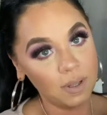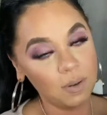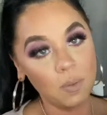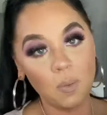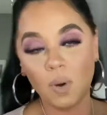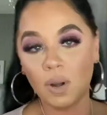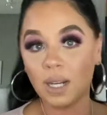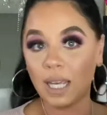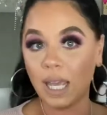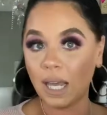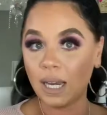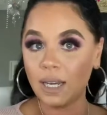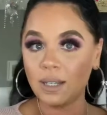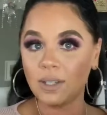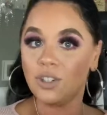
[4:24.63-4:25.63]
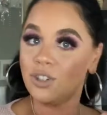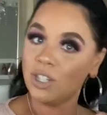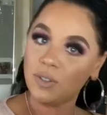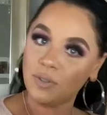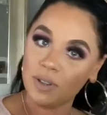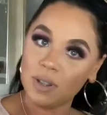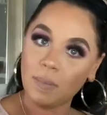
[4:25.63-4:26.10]
want to get it
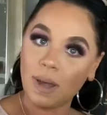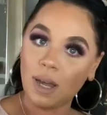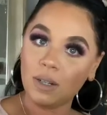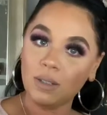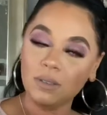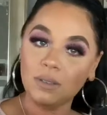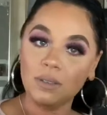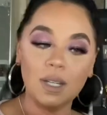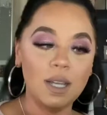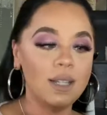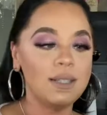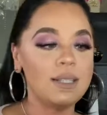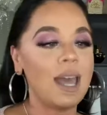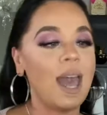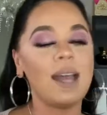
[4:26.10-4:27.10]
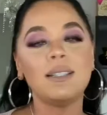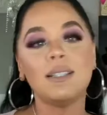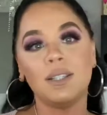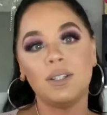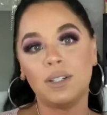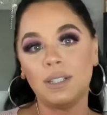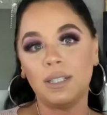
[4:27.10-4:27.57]
just for the bottle to add to
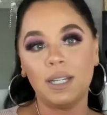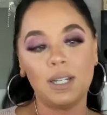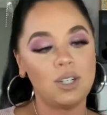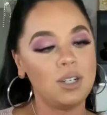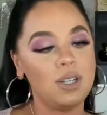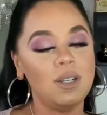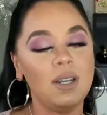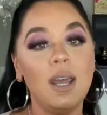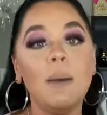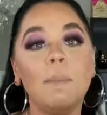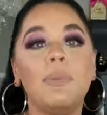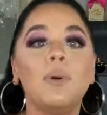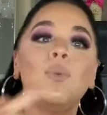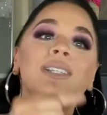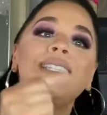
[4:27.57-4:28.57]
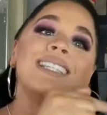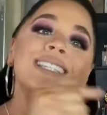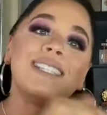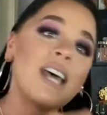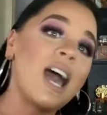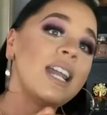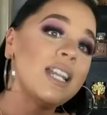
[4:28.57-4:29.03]
their collection, but what's
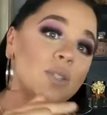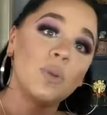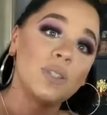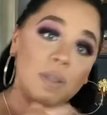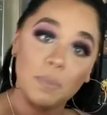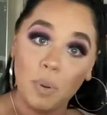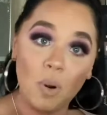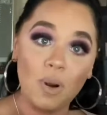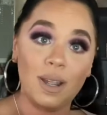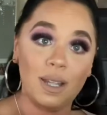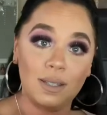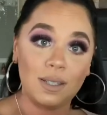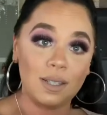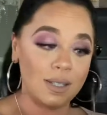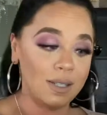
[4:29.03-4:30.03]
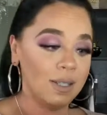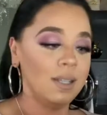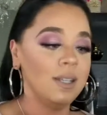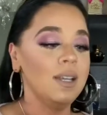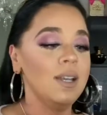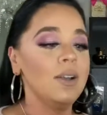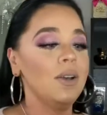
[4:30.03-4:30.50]
inside is what's important.
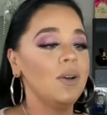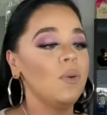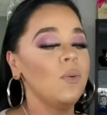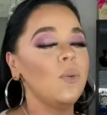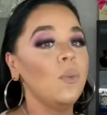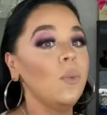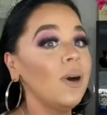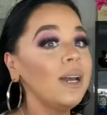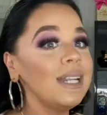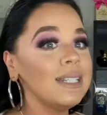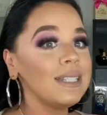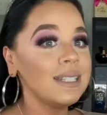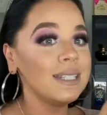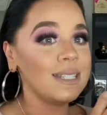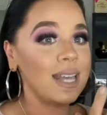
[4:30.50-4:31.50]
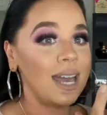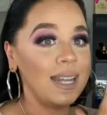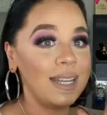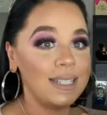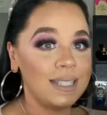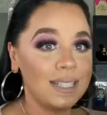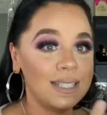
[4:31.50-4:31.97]
What is inside
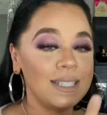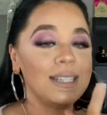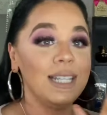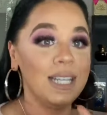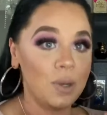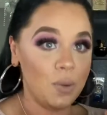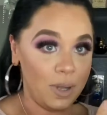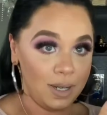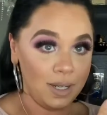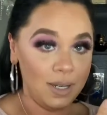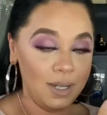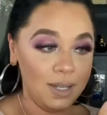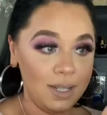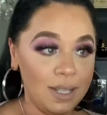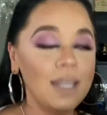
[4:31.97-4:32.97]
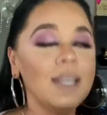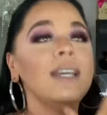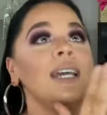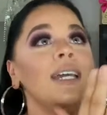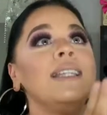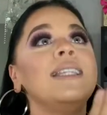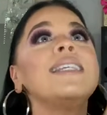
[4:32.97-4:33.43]
is this liquid.
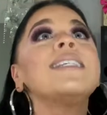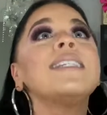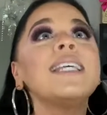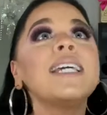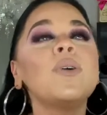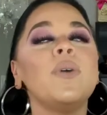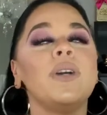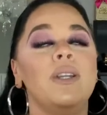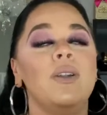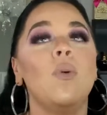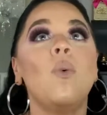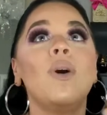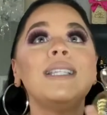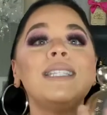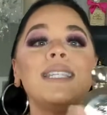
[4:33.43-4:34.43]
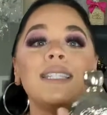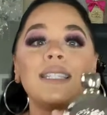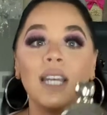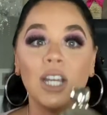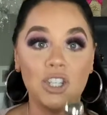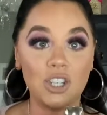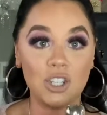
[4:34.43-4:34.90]
And this liquid, once it
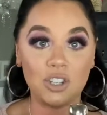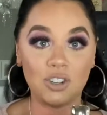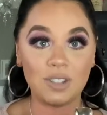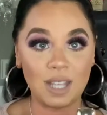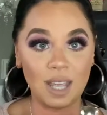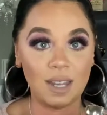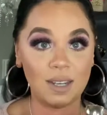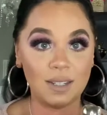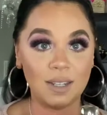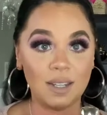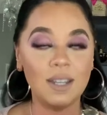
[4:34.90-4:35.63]
touches your skin,